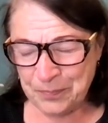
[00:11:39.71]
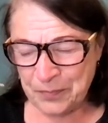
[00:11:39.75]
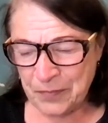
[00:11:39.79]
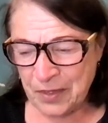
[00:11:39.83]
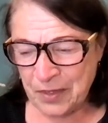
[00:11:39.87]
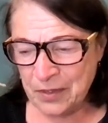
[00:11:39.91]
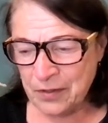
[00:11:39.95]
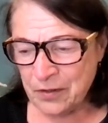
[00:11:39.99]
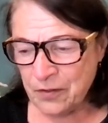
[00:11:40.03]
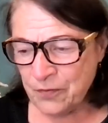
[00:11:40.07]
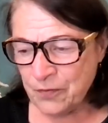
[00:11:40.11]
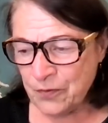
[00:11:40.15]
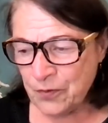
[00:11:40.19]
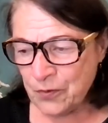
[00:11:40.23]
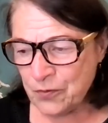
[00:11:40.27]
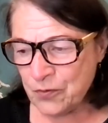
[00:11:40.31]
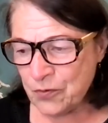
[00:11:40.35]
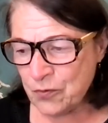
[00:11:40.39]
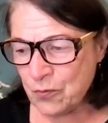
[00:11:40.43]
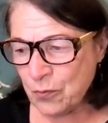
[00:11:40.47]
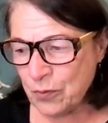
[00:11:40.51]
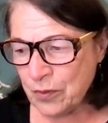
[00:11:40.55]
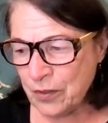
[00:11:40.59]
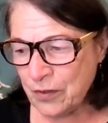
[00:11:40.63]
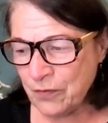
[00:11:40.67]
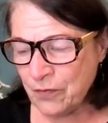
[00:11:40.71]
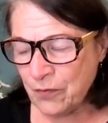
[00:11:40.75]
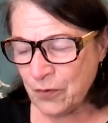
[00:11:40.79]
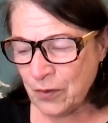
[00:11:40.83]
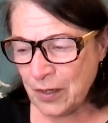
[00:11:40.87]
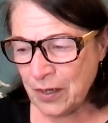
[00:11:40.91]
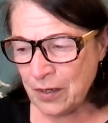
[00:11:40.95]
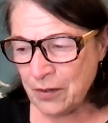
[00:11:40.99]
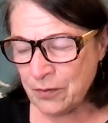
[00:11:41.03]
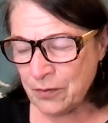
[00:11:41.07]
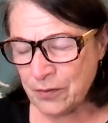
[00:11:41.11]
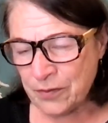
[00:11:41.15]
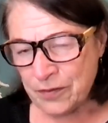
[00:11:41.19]
in the first 24
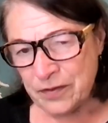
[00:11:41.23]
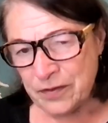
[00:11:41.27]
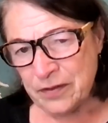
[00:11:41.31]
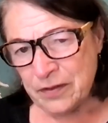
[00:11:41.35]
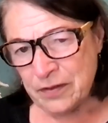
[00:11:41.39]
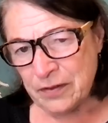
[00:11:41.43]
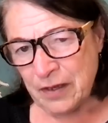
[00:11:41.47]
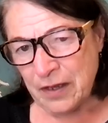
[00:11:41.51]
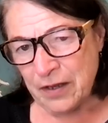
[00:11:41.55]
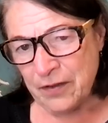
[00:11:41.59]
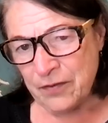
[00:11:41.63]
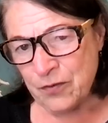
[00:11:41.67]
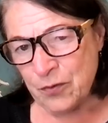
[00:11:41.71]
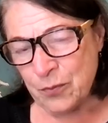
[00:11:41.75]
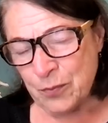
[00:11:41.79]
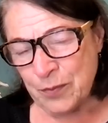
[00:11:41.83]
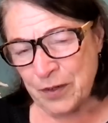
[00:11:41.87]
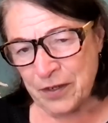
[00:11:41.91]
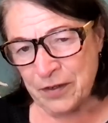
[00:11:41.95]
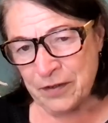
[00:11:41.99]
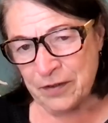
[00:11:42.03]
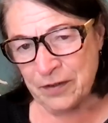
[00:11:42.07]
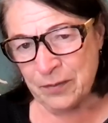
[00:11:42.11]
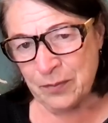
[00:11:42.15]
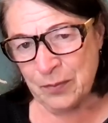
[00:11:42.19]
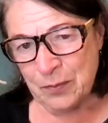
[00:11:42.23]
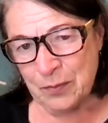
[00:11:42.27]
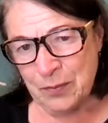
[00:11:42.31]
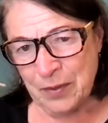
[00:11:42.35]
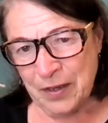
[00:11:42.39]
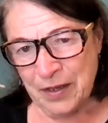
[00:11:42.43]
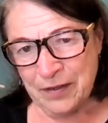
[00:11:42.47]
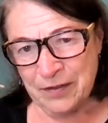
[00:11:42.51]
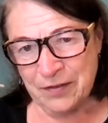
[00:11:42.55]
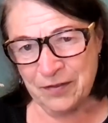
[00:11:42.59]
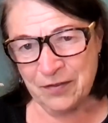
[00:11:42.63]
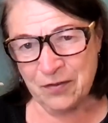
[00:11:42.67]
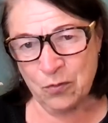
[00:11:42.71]
hours after my husband
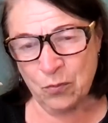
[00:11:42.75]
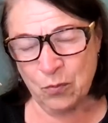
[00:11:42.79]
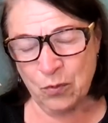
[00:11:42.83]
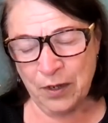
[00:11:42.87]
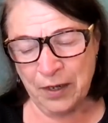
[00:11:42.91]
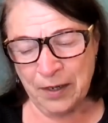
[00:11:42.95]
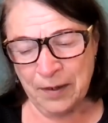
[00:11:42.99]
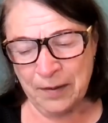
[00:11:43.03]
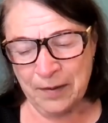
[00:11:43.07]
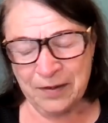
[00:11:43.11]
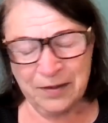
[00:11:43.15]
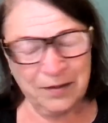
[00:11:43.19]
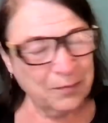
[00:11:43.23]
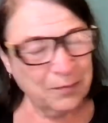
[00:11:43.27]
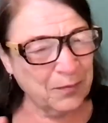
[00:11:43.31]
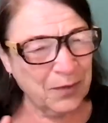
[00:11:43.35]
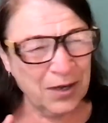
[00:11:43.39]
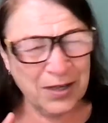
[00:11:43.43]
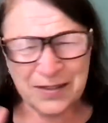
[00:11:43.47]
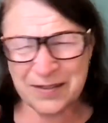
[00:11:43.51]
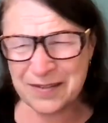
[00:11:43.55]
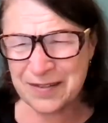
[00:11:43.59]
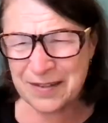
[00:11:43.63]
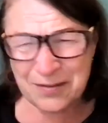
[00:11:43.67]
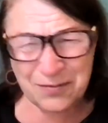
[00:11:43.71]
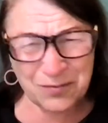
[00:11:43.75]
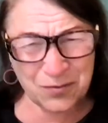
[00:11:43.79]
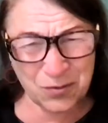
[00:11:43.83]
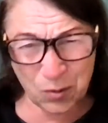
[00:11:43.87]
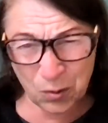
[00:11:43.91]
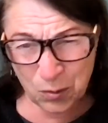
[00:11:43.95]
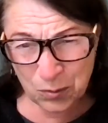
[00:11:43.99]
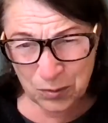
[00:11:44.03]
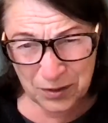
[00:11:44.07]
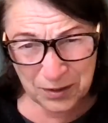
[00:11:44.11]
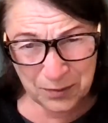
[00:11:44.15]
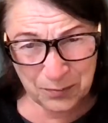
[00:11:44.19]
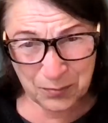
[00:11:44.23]
passed away, and it might sound
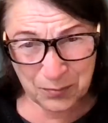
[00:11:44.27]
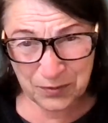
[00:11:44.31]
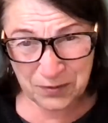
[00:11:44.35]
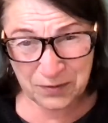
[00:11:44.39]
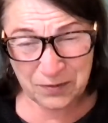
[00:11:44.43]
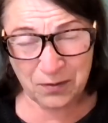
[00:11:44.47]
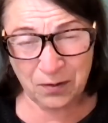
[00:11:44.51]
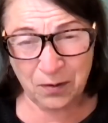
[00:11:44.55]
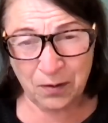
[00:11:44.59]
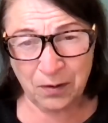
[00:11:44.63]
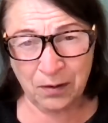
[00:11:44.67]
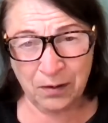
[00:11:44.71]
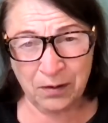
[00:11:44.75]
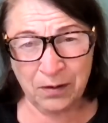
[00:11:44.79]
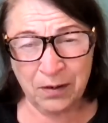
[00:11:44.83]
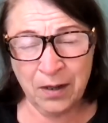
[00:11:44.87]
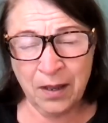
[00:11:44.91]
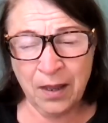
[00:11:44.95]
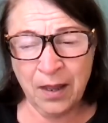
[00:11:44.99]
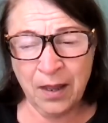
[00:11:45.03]
totally bizarre,